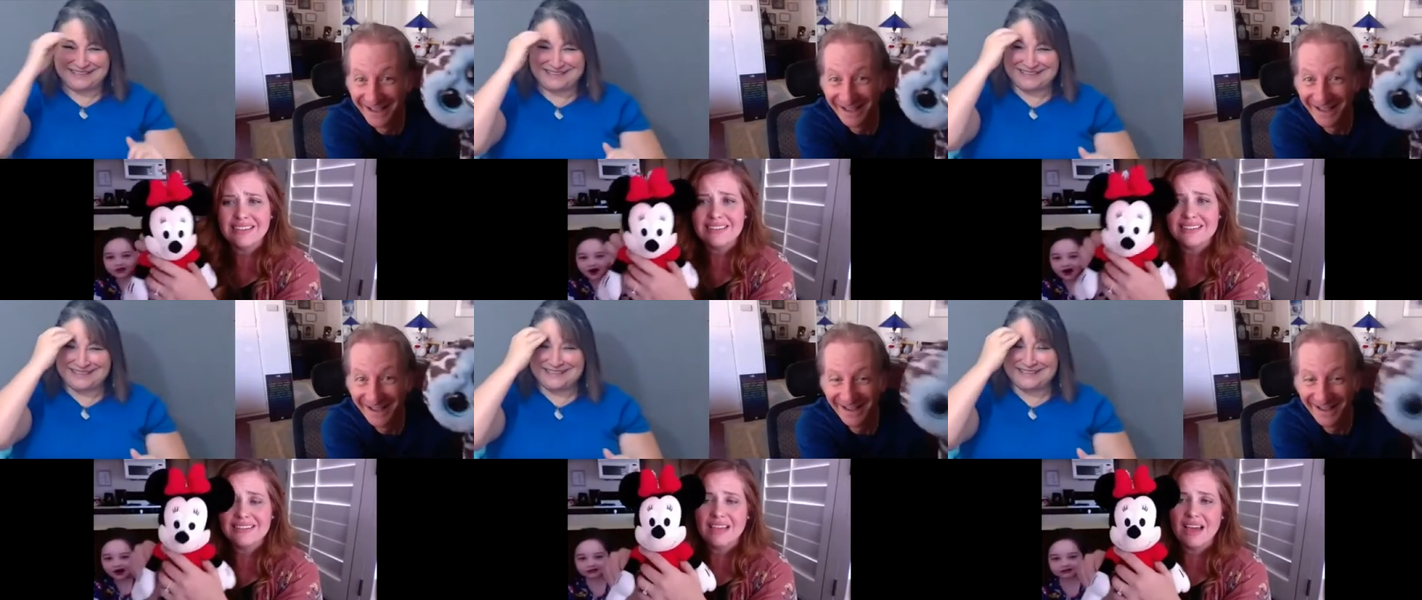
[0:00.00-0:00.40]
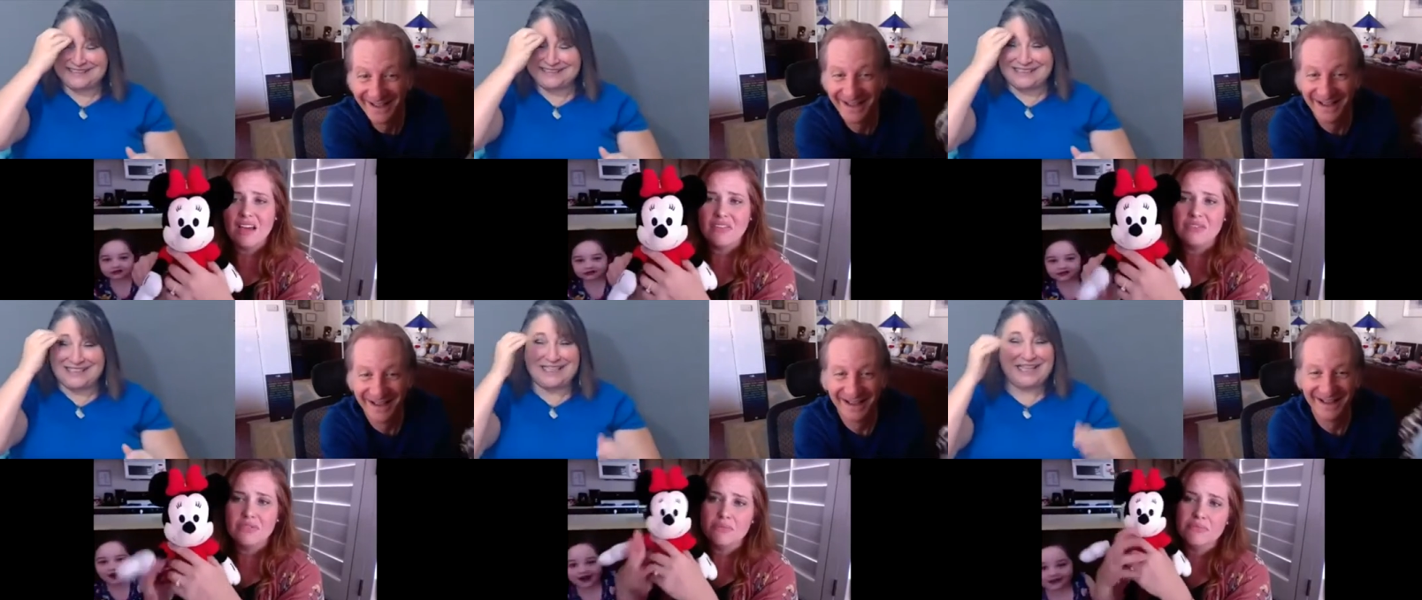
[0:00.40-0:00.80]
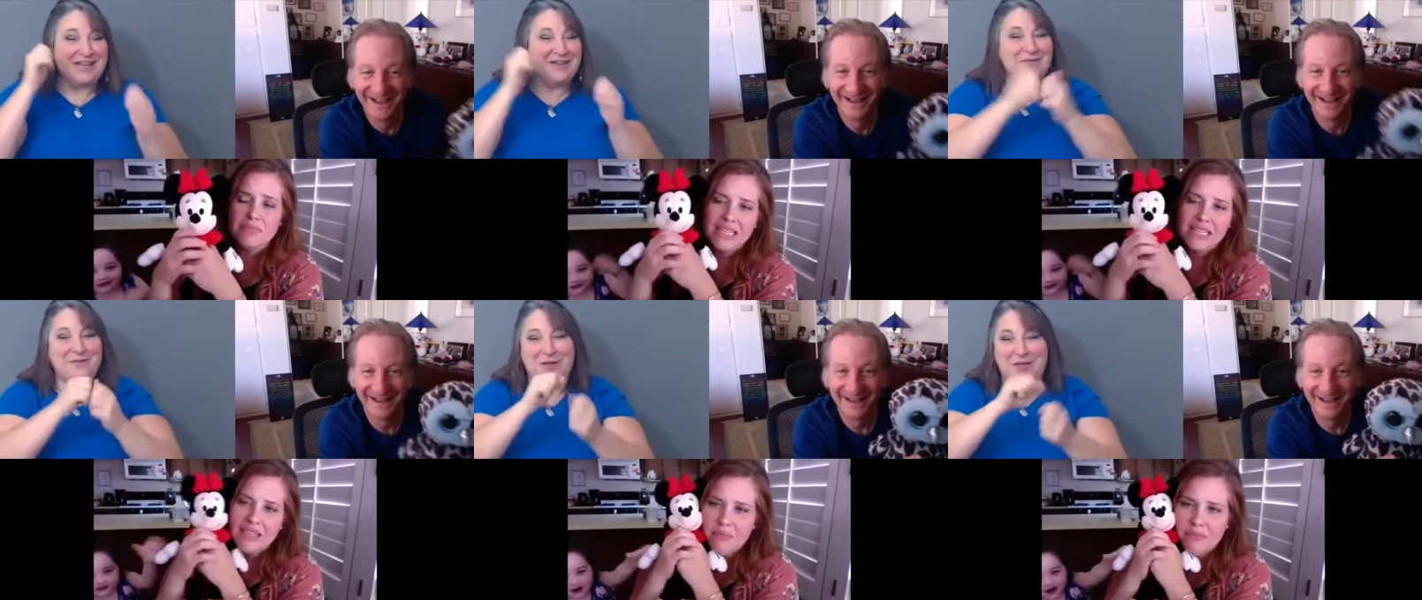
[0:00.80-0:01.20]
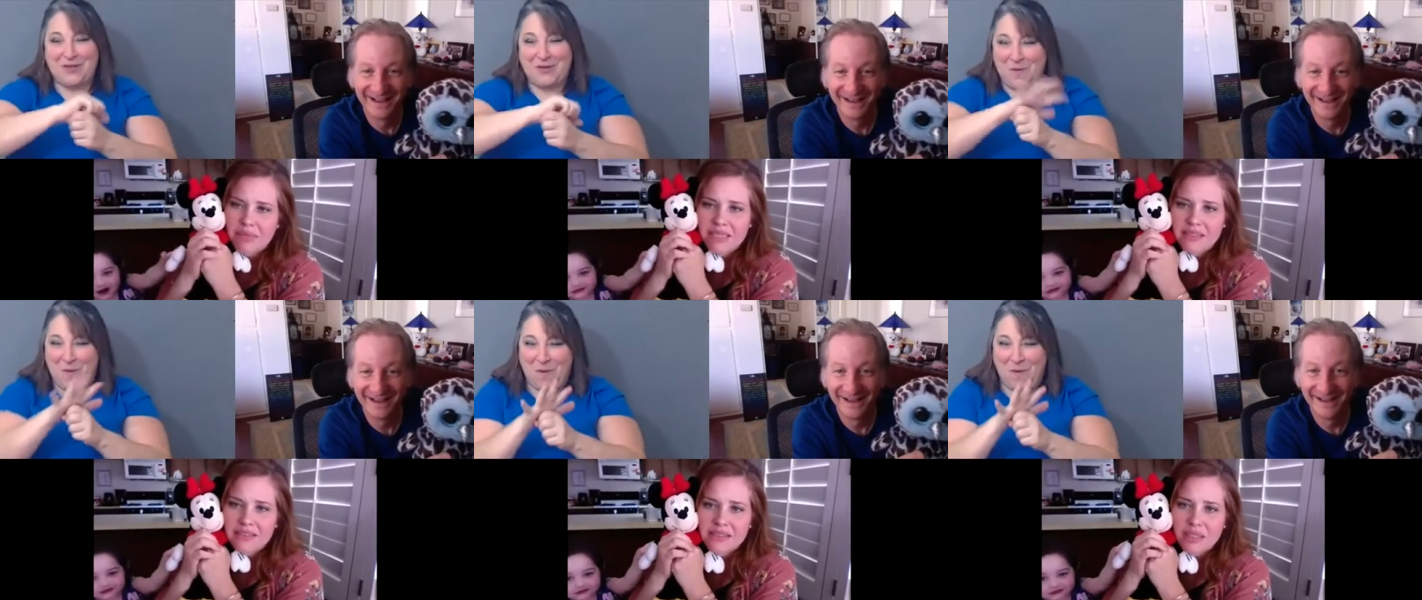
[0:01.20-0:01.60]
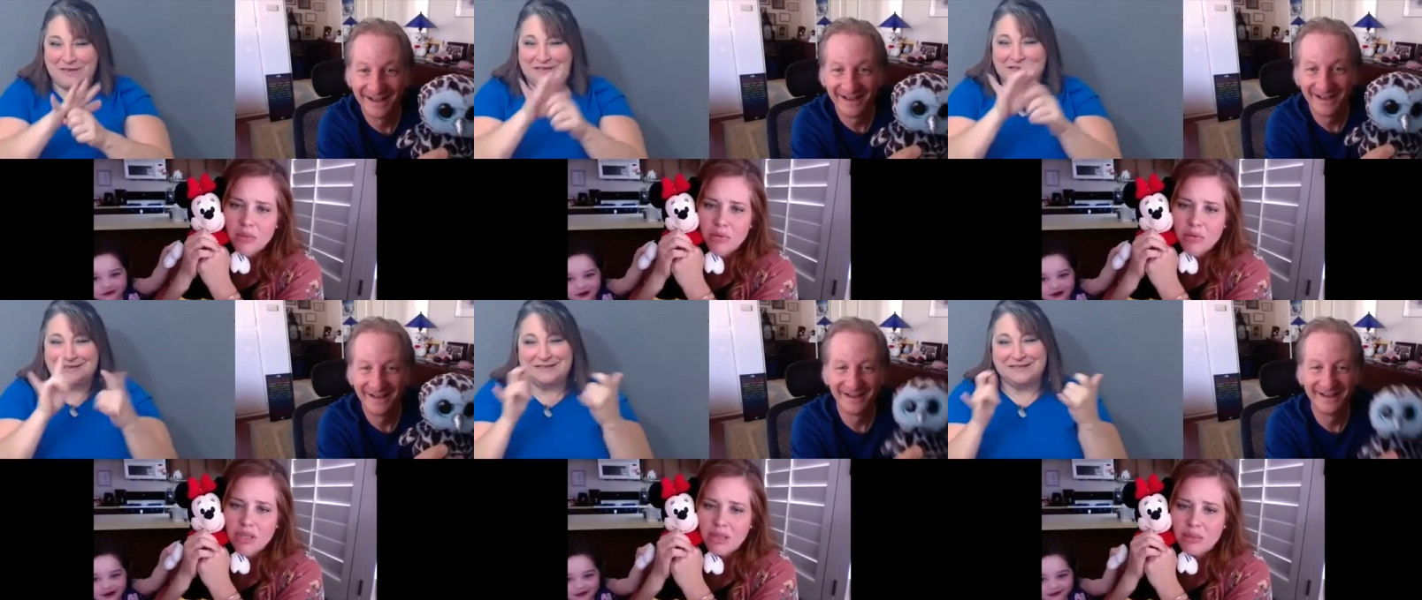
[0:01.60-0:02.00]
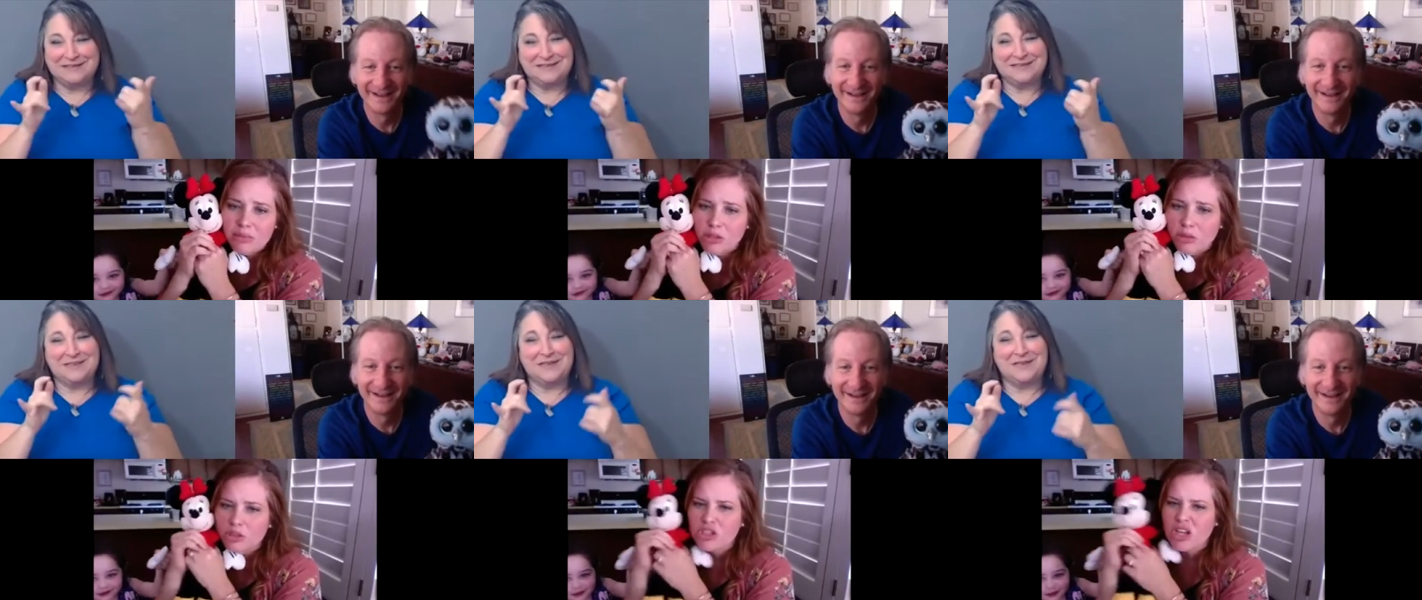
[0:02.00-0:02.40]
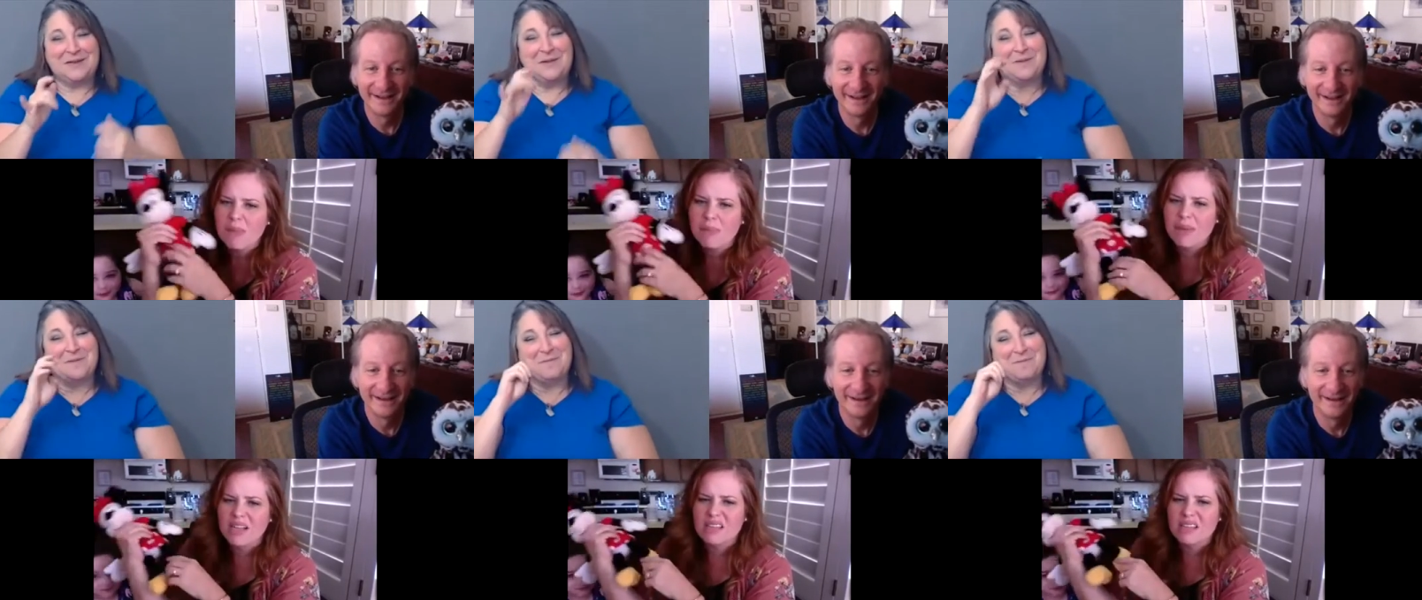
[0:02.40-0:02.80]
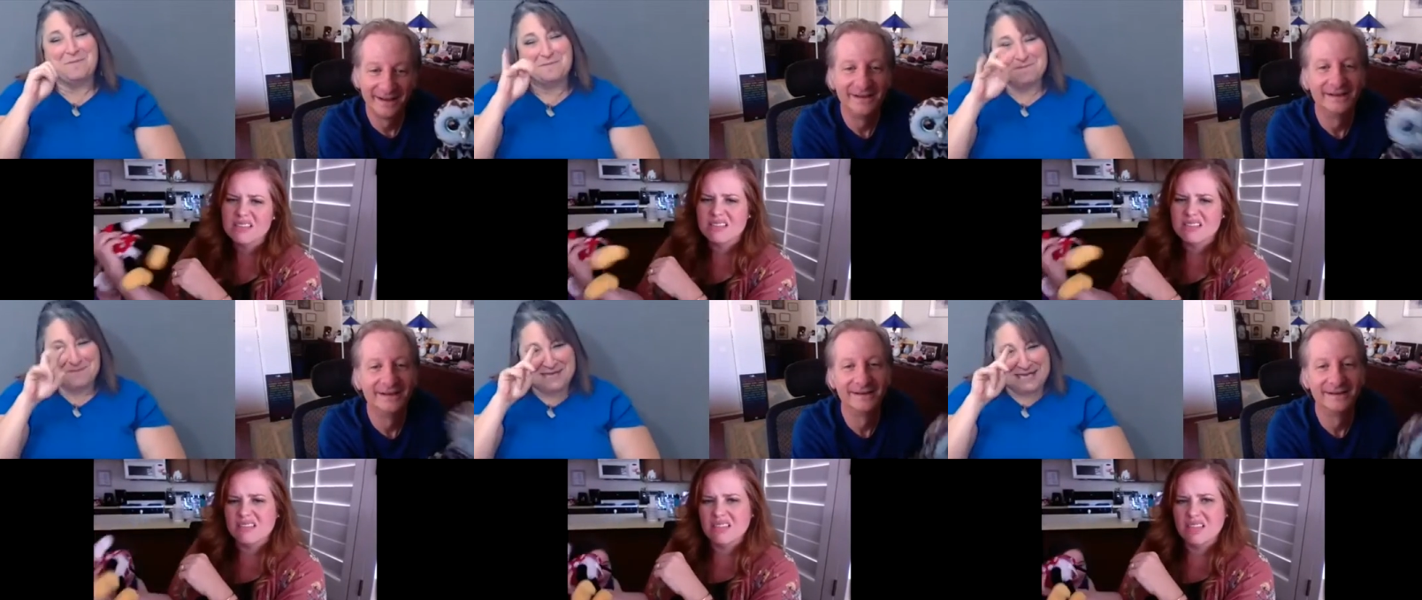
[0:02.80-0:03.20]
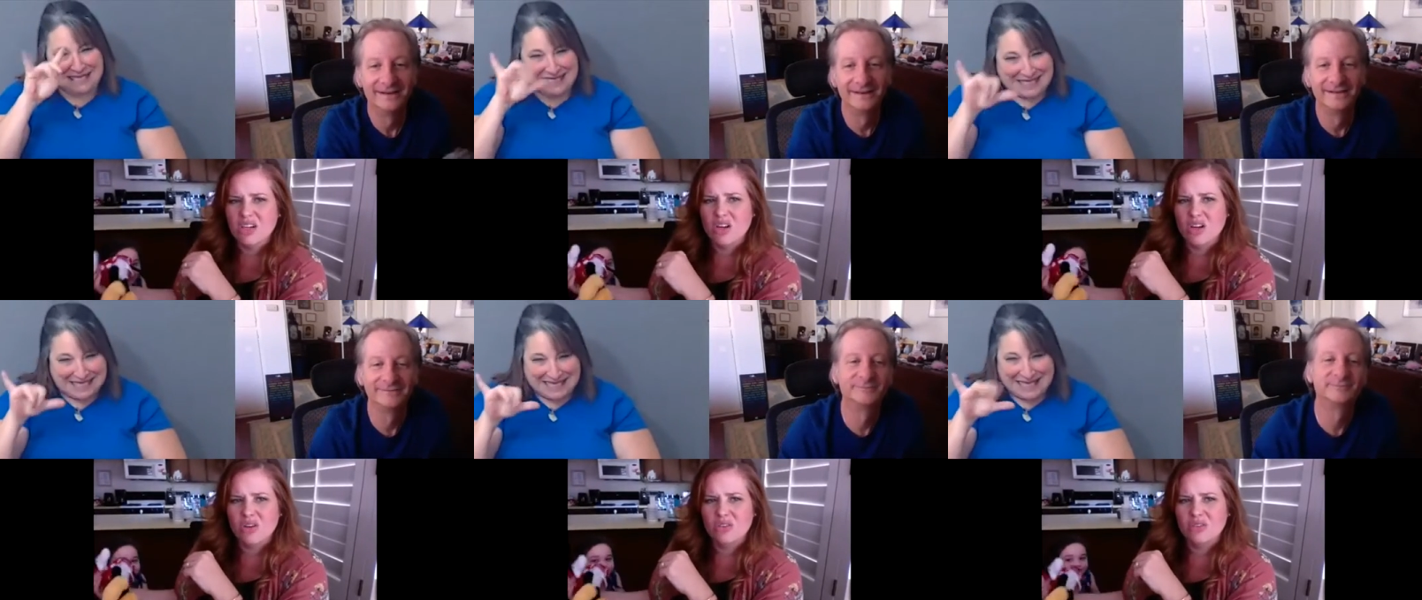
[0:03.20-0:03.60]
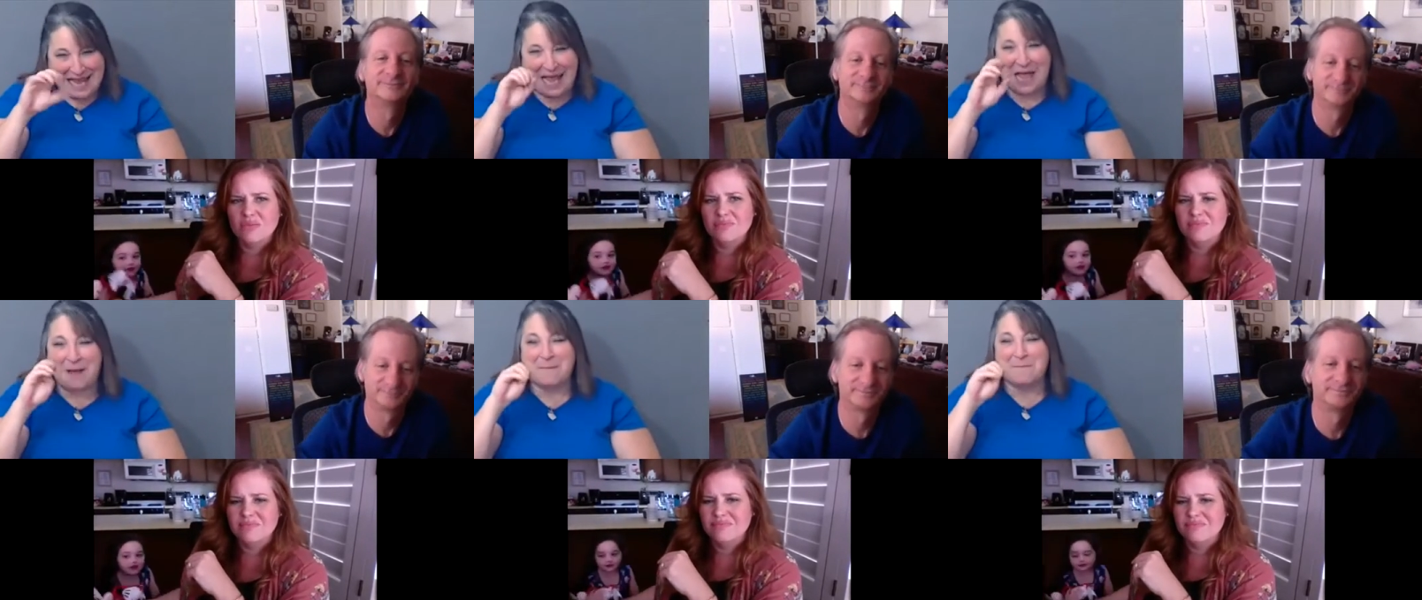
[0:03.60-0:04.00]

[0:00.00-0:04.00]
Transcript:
Speaker 1: and stuff, Mickey and Minnie still bring them so much. Hey, come on. You know? All right.